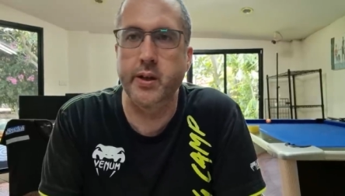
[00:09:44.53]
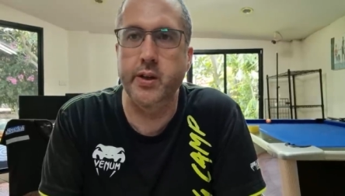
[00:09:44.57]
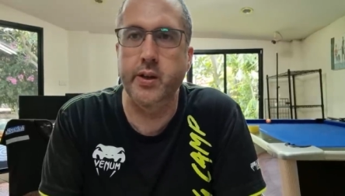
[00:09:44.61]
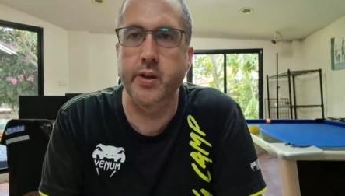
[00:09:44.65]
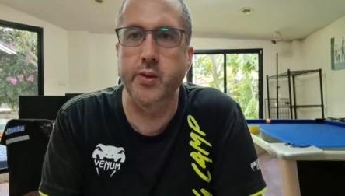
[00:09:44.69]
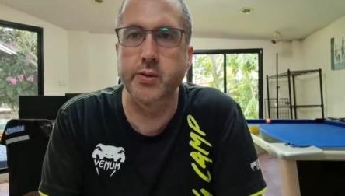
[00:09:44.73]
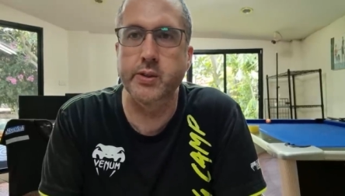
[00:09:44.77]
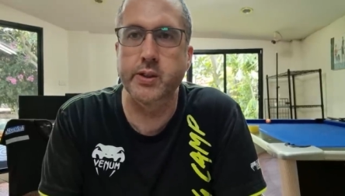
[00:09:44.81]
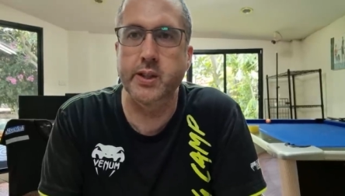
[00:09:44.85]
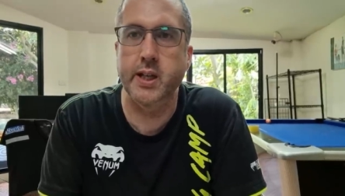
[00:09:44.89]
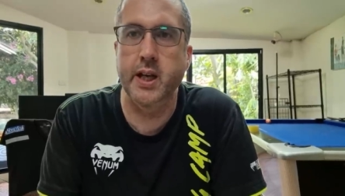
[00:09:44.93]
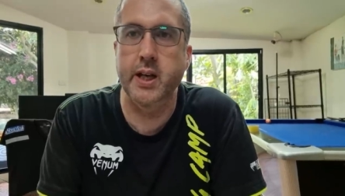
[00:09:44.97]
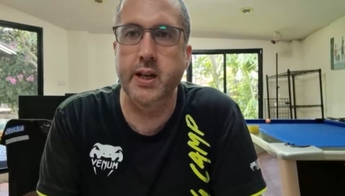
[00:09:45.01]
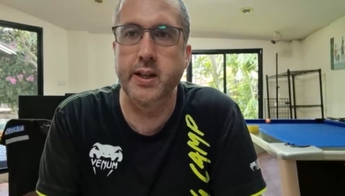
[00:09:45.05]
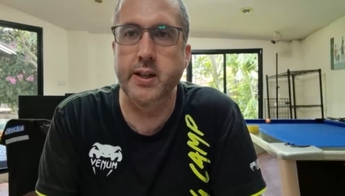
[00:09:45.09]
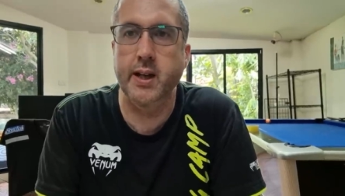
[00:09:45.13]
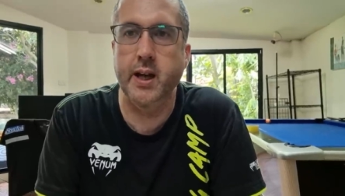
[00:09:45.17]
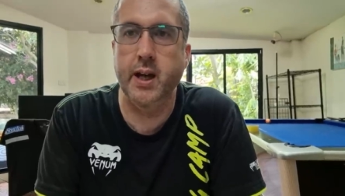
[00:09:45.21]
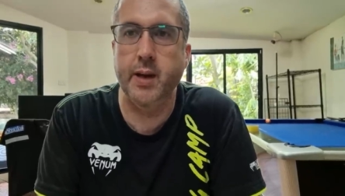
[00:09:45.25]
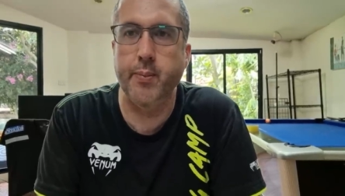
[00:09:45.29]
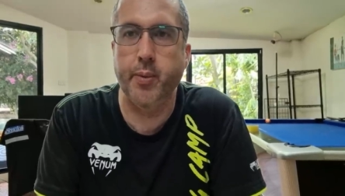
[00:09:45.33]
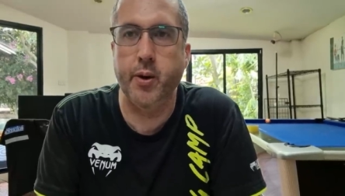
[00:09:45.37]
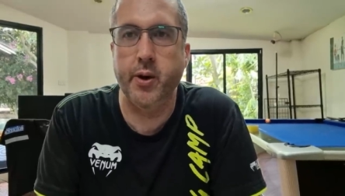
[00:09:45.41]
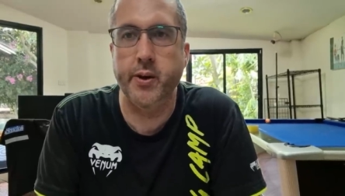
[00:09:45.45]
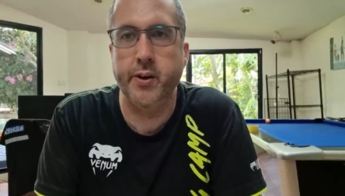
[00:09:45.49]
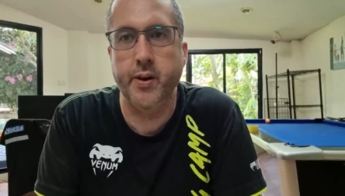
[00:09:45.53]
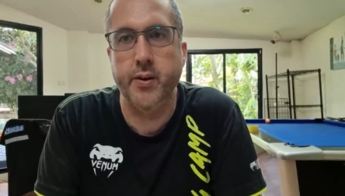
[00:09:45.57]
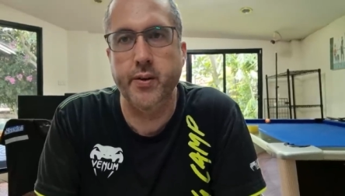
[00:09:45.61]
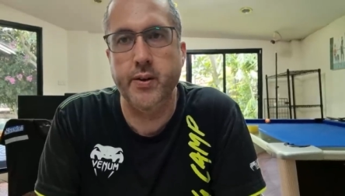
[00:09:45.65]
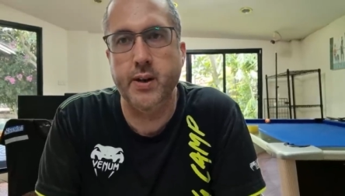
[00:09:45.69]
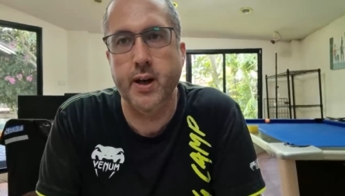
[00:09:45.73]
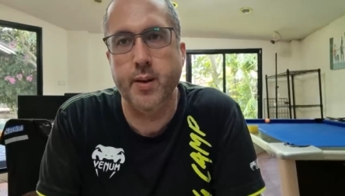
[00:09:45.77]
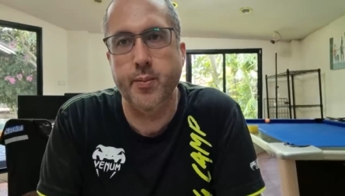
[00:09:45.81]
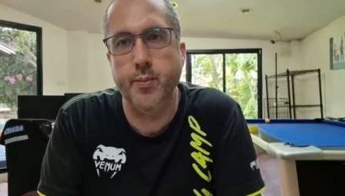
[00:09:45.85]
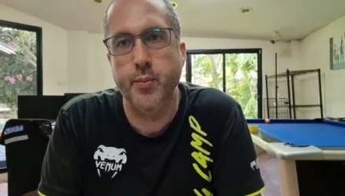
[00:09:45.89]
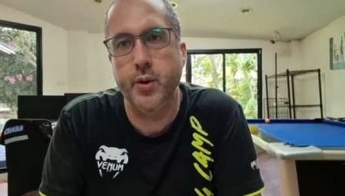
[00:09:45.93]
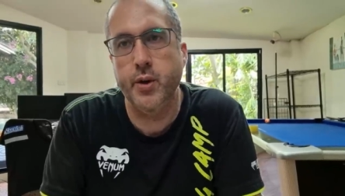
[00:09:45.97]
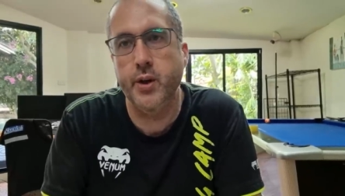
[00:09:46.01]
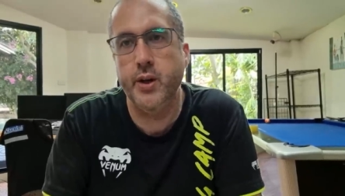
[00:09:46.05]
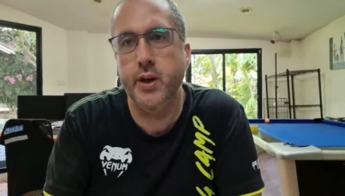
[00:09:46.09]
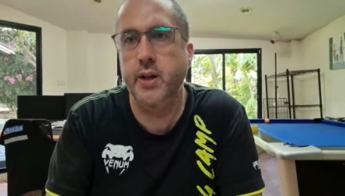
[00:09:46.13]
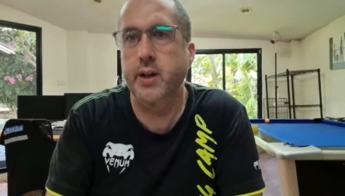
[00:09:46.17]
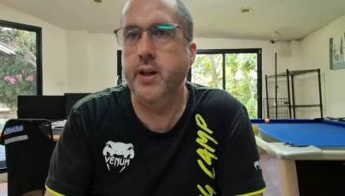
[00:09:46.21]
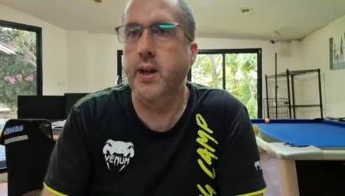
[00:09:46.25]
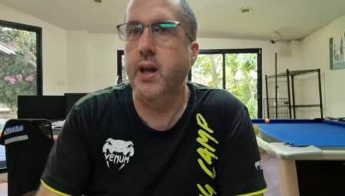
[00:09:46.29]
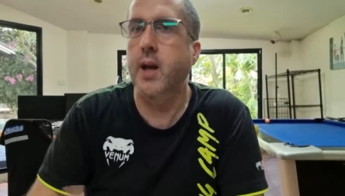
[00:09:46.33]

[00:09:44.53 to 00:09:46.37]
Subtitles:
and you say, yeah, but I don't lend money.